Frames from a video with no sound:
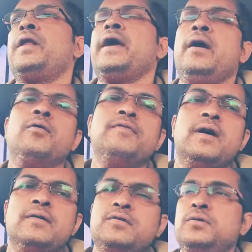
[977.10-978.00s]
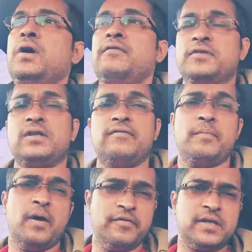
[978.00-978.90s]
to get over to other stuff. I
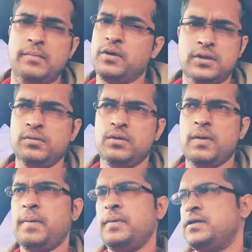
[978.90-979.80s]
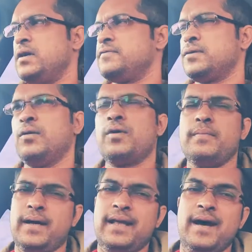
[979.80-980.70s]
mean, obviously I'm going to still do my public stuff, so don't worry
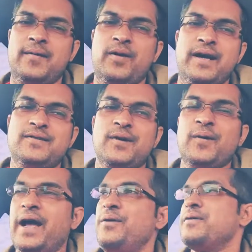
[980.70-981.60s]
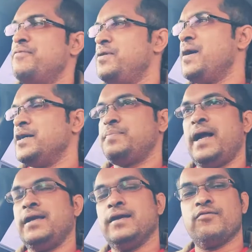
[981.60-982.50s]
about that, right? So any one of you guys
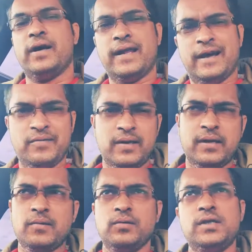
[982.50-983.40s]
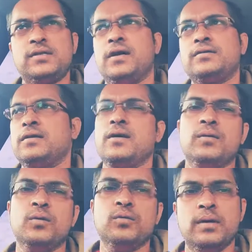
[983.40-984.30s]
panicking right now and thinking, oh, this guy's going to
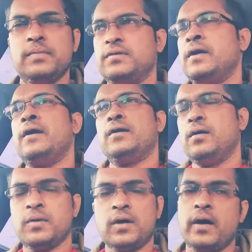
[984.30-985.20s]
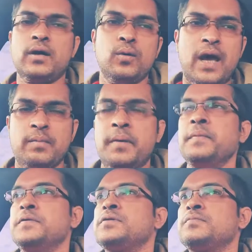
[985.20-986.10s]
go all members. No, I'm not going all out
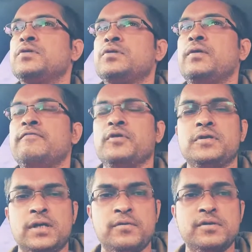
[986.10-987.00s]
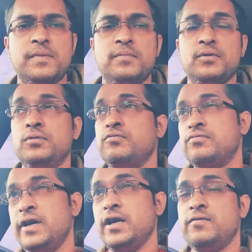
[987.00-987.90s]
members. I'm just looking for the serious people who
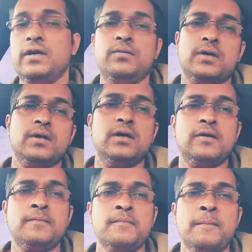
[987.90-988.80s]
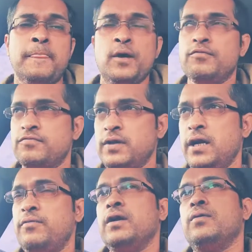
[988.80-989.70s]
really want to learn, who
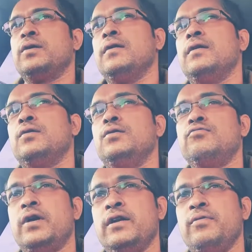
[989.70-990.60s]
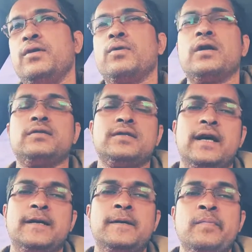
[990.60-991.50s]
really want to learn, who really want to
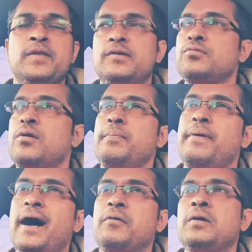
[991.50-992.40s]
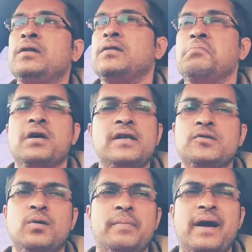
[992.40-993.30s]
understand. It's not about the money,
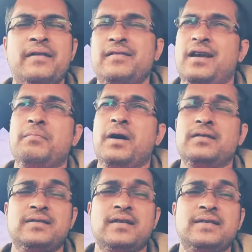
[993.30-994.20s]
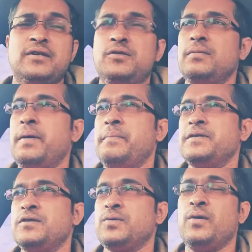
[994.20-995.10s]
it's not about anything. As I said to the
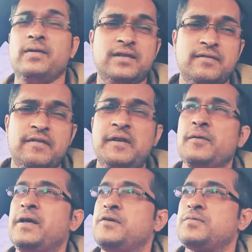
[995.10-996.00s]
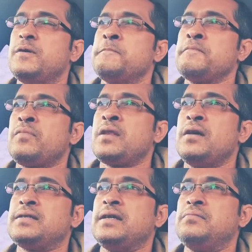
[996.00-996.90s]
members as well, there's a video there as well,
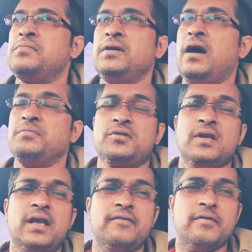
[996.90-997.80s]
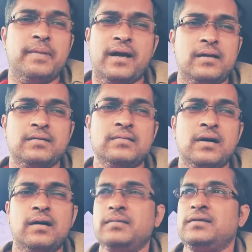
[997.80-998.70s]
I said I'm just going to give it back.
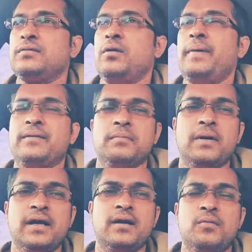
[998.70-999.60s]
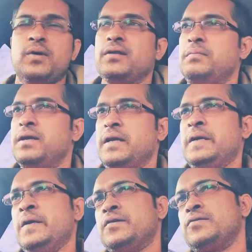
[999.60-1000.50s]
It's not about the money. I don't want the money.
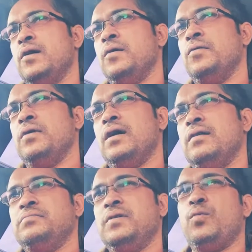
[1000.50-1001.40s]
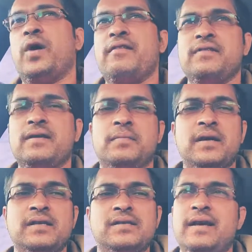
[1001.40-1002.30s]
So whatever the
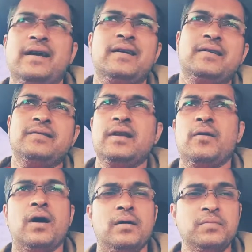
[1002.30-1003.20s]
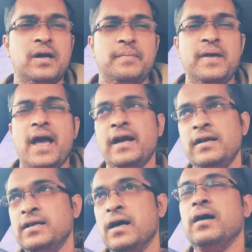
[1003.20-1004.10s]
money is there, I'm going to be
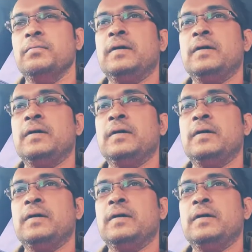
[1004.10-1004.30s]
ending up